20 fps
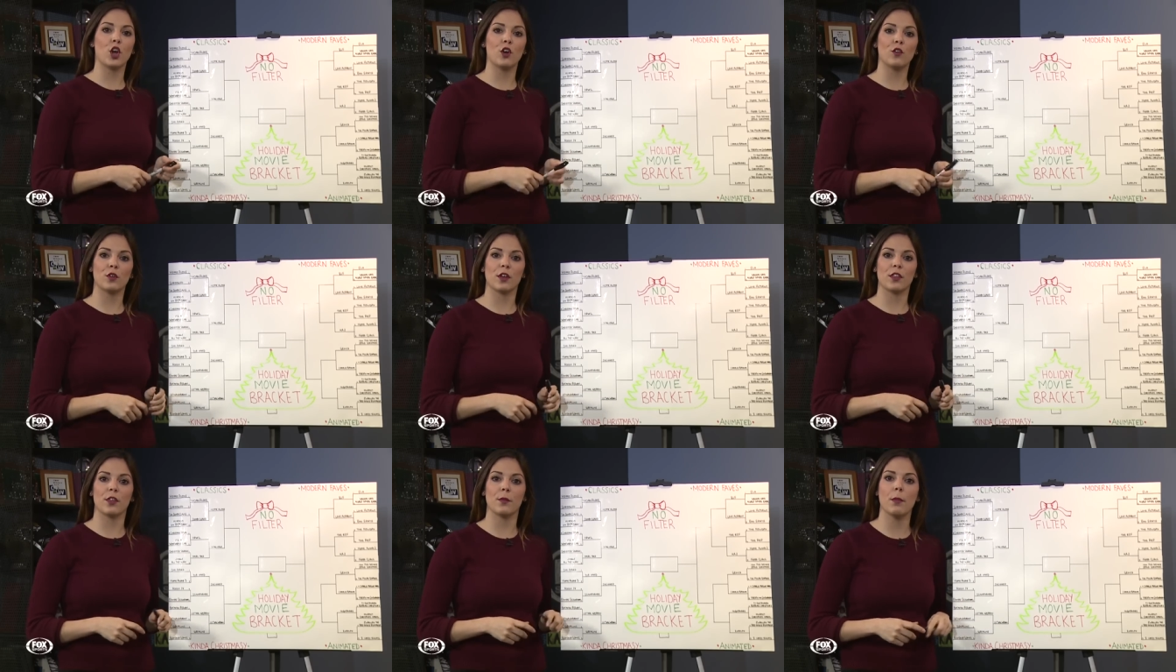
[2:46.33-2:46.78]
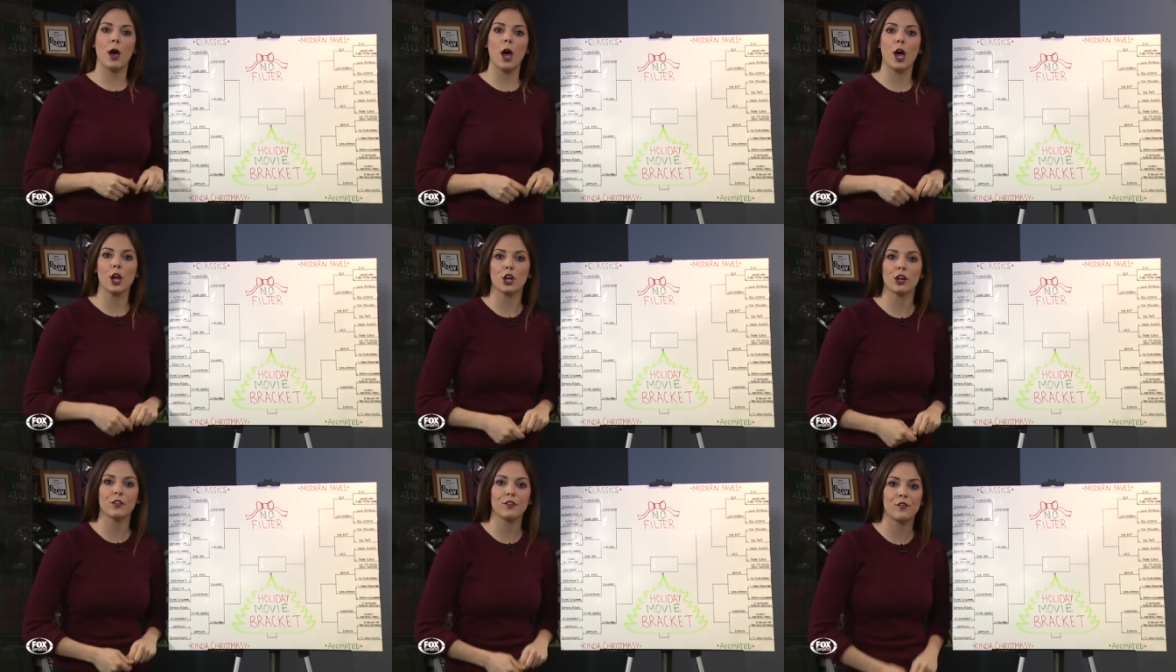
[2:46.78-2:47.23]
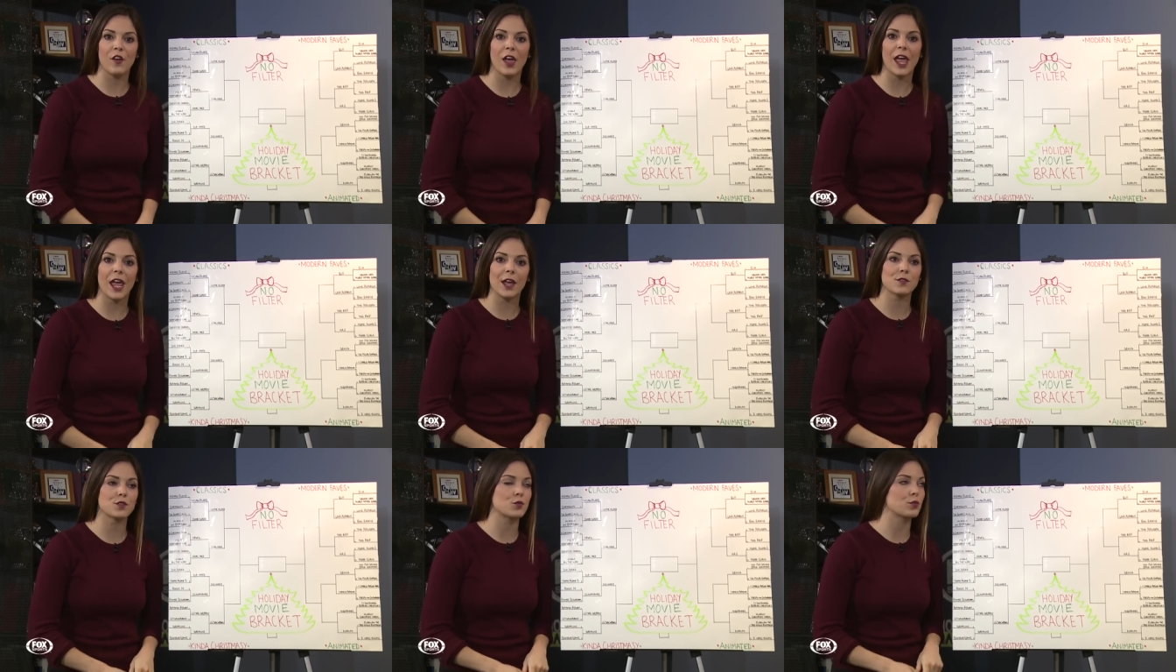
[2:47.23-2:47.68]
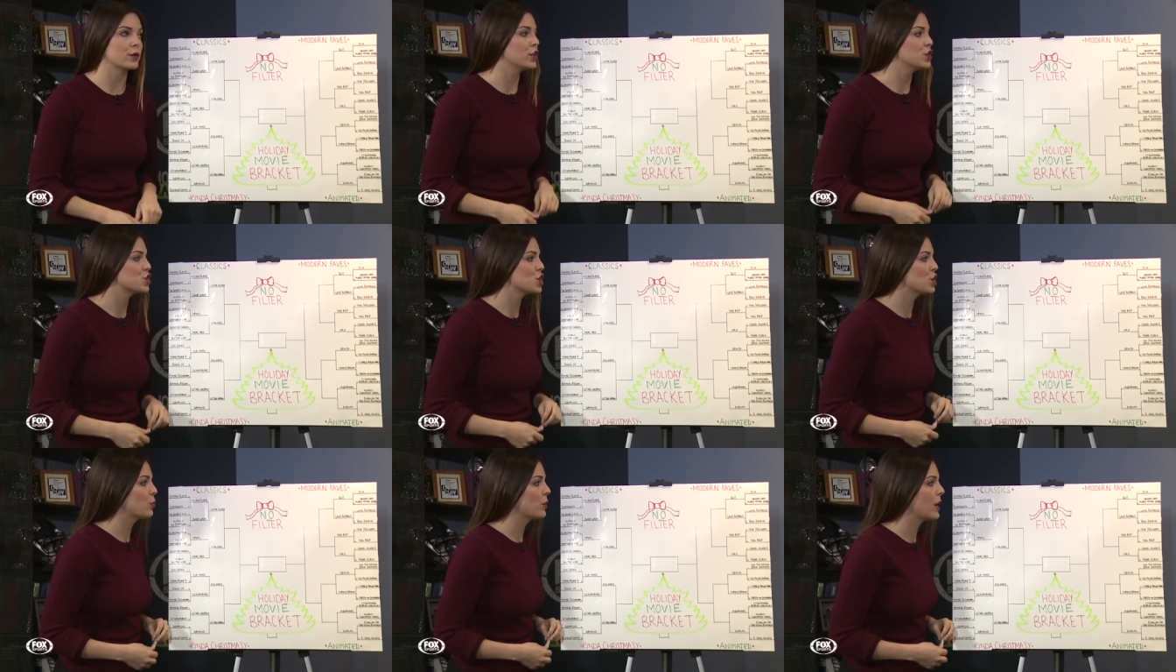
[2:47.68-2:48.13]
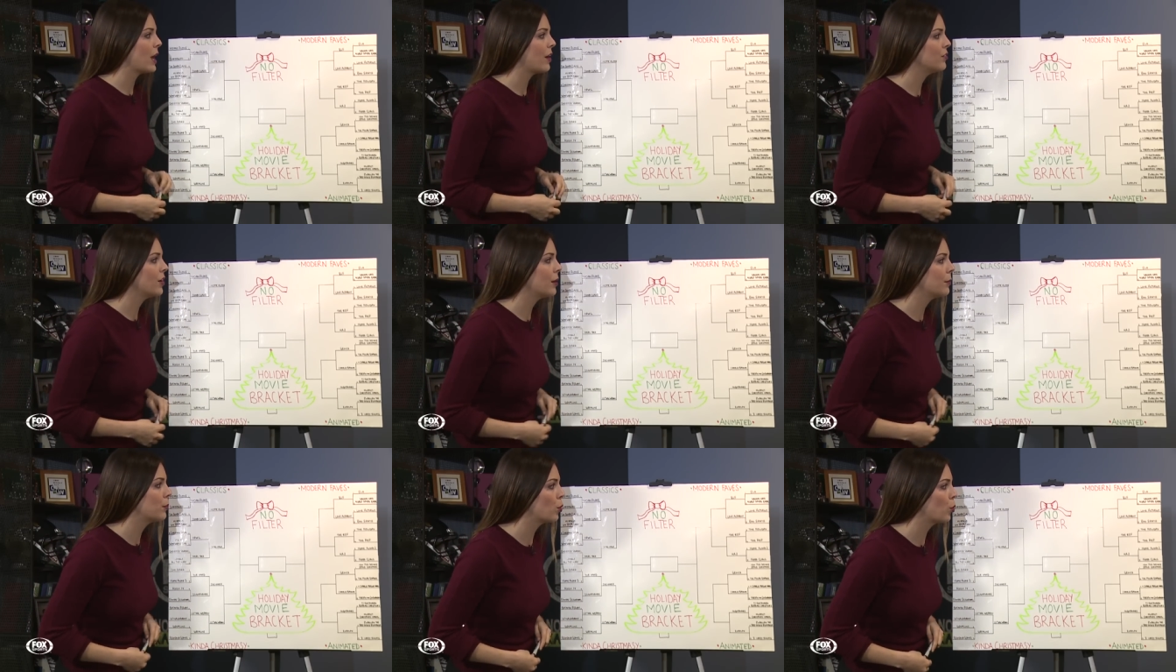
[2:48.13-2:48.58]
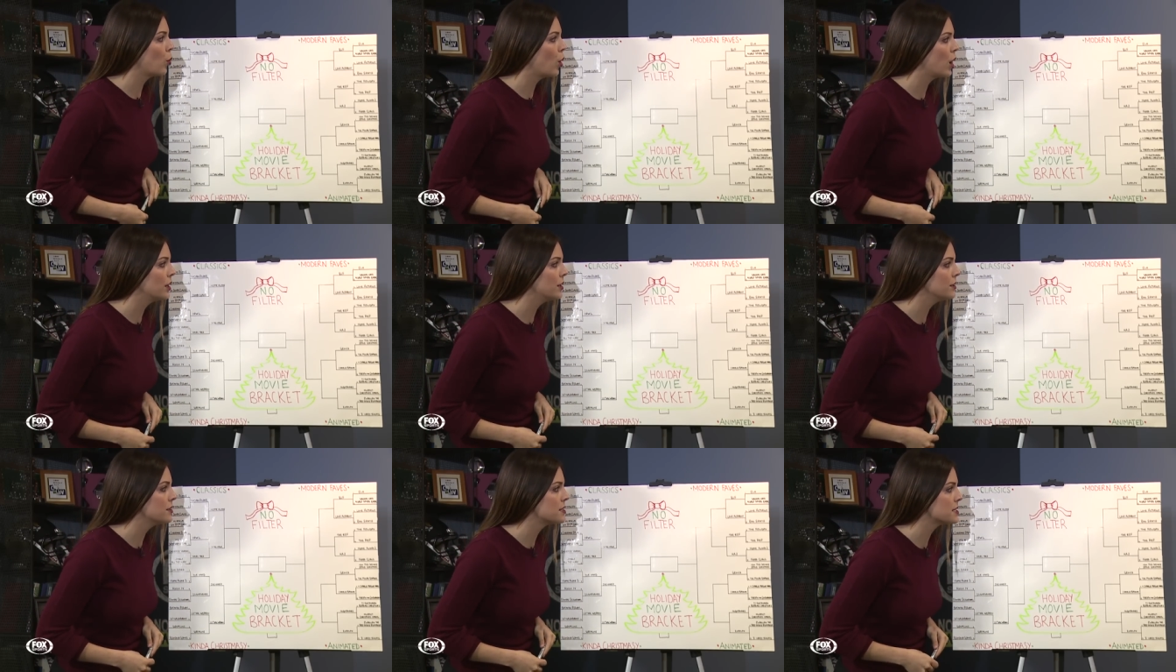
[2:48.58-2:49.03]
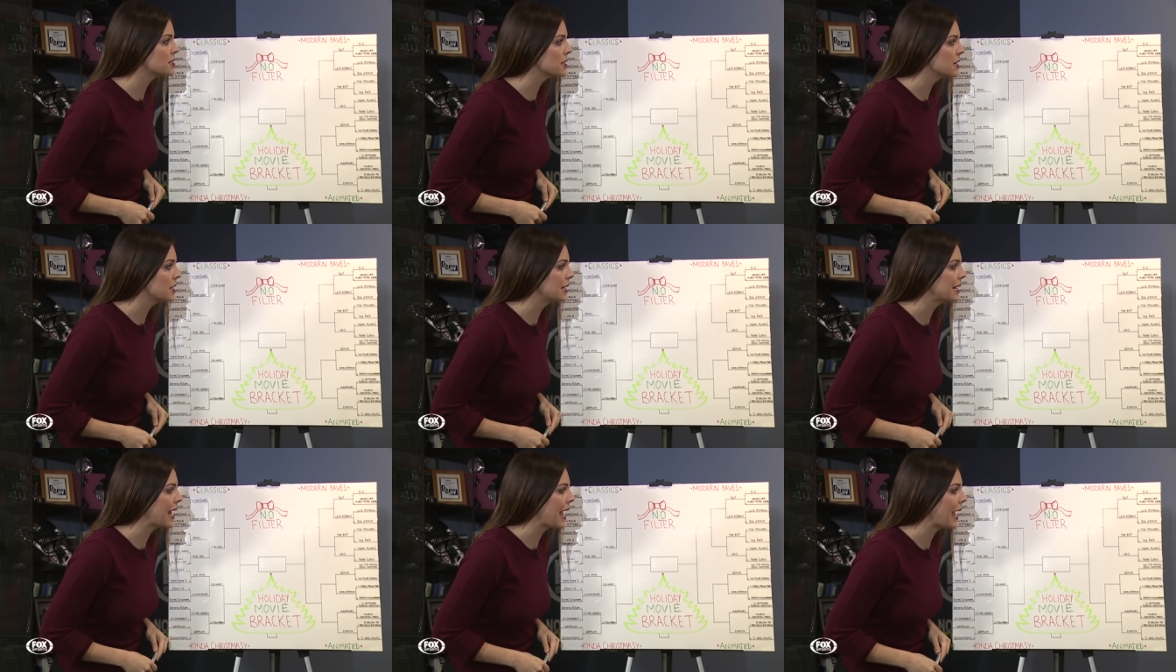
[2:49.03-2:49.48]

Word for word: over to the modern faves region, we have number 1 seed